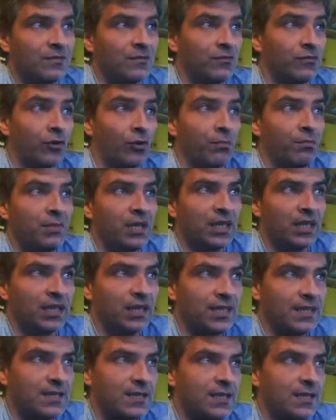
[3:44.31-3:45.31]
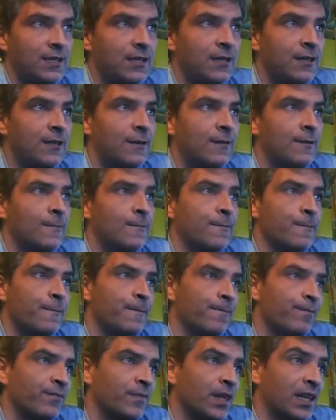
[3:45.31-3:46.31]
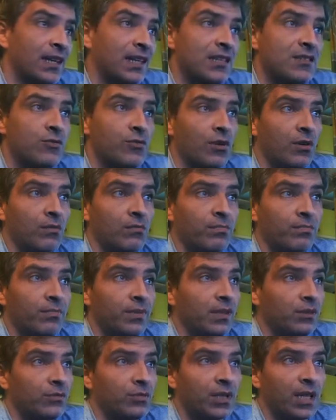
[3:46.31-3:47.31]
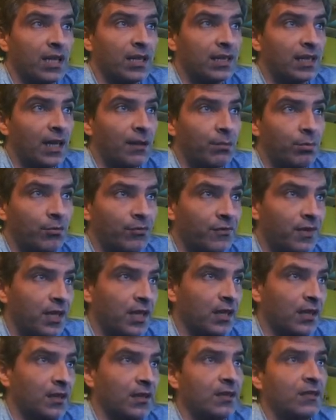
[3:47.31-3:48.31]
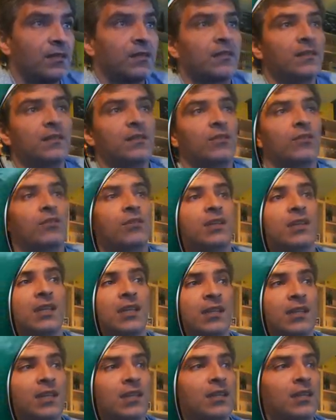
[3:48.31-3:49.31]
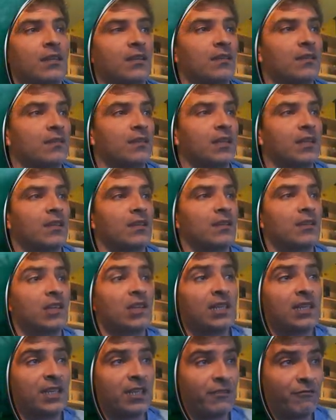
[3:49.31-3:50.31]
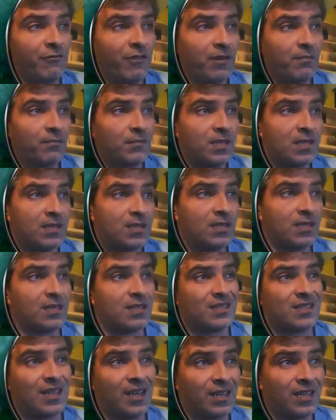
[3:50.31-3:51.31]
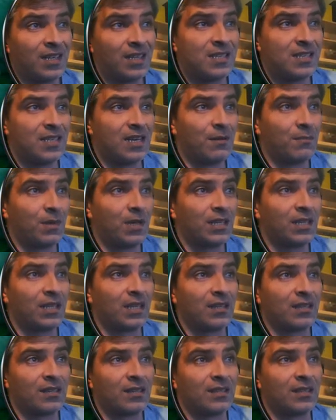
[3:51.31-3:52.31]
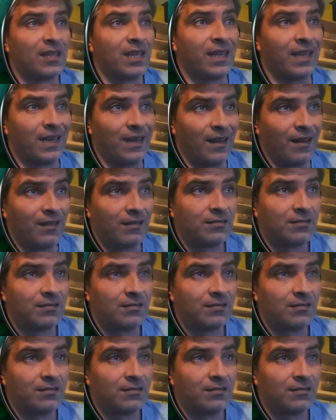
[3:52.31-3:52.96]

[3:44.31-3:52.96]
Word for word: For me at least. Unless you're into that type of thing. The only thing they, they really revamped is the starting cinematic and area.